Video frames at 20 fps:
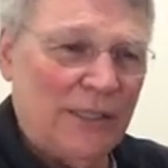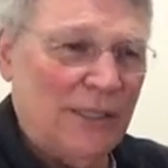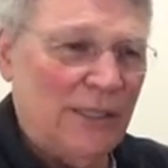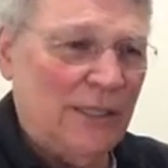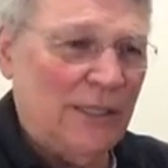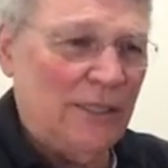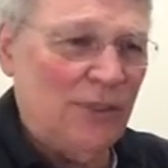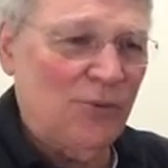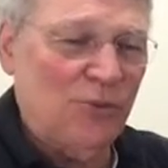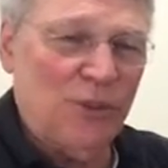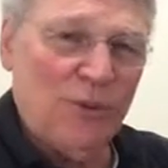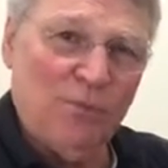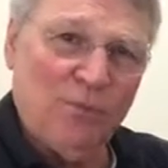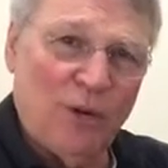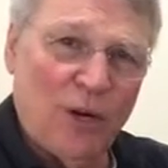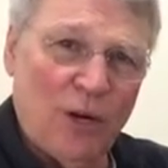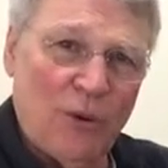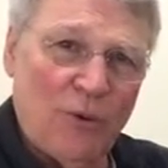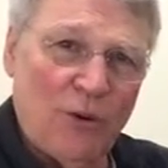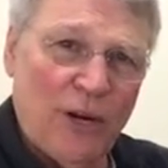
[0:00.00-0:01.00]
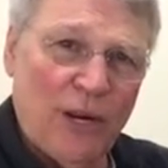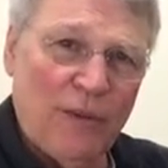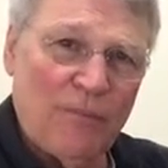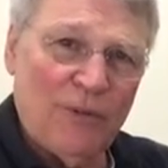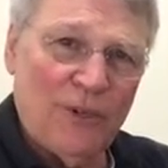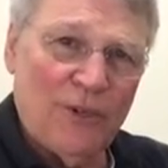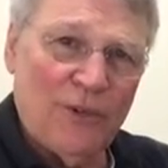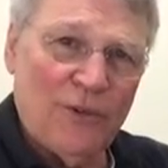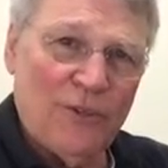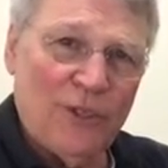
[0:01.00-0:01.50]
call it
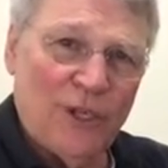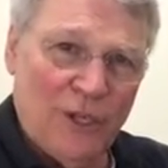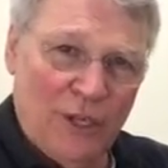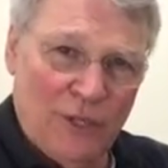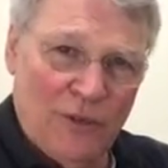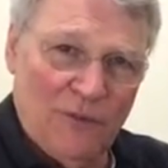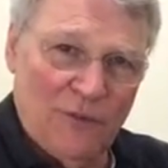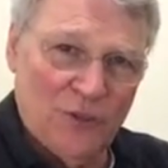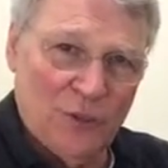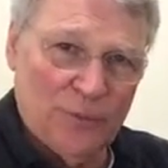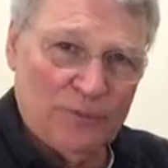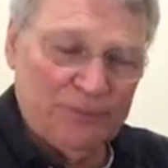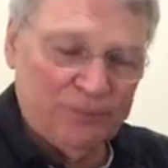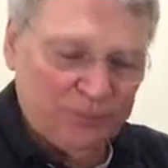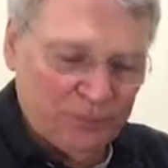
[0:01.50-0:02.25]
reprogramming your nerves.